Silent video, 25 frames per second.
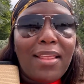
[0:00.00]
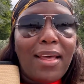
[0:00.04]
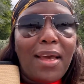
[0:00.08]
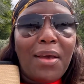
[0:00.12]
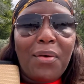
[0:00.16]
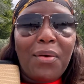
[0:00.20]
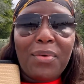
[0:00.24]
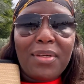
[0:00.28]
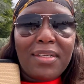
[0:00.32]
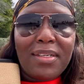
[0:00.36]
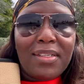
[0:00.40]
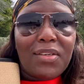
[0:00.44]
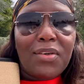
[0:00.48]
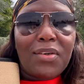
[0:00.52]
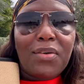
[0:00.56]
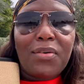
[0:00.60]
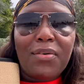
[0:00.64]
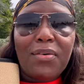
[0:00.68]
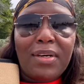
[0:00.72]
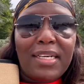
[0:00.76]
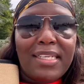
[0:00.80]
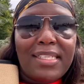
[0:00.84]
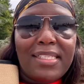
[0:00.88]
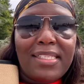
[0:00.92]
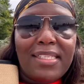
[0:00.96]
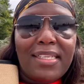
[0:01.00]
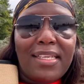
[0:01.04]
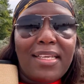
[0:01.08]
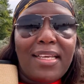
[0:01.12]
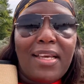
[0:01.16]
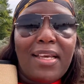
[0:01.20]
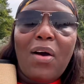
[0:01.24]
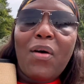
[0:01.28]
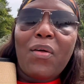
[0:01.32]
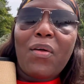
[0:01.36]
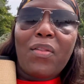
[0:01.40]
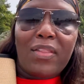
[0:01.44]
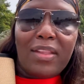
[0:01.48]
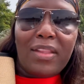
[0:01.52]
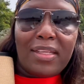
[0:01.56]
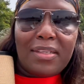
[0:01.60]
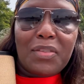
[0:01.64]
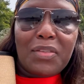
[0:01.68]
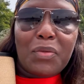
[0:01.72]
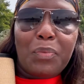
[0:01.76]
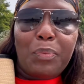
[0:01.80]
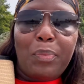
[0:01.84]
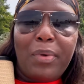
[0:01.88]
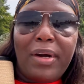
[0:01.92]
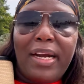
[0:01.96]
I went crazy on this
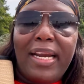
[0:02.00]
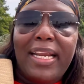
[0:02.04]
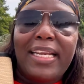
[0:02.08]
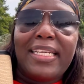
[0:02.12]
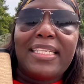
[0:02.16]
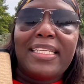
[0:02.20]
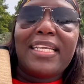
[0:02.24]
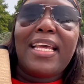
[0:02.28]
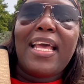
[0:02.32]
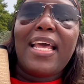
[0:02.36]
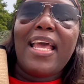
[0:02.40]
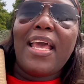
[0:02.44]
brand,